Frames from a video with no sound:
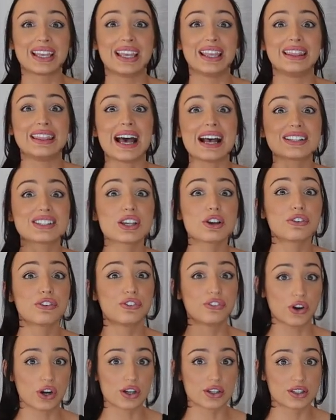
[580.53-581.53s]
that's a
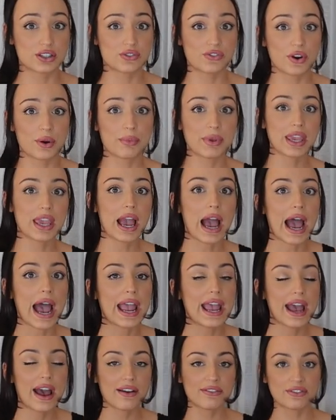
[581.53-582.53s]
first for me. I
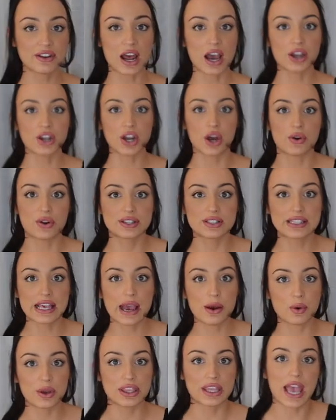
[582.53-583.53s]
have not noticed
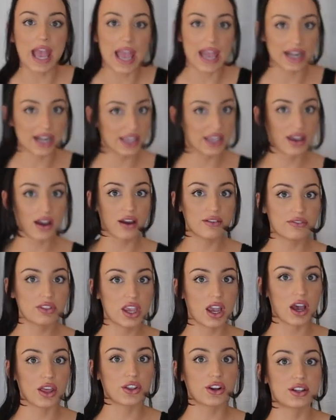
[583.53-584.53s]
that with any of
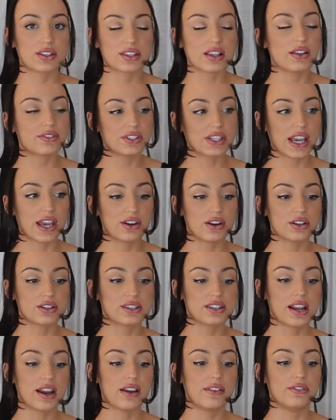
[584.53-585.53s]
the other self
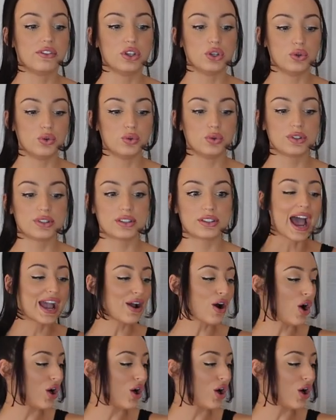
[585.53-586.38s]
tanners that I've used. I